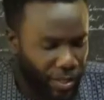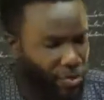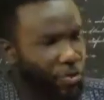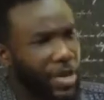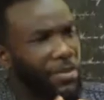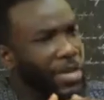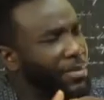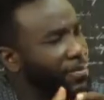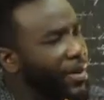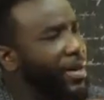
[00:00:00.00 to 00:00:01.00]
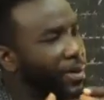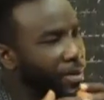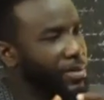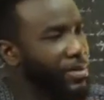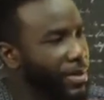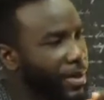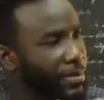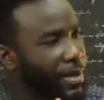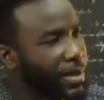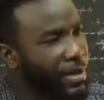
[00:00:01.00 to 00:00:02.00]
So let me find out this,
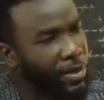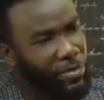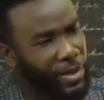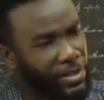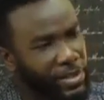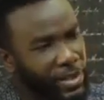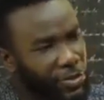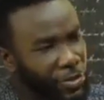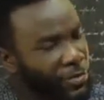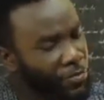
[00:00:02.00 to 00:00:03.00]
Albright and then Johnny.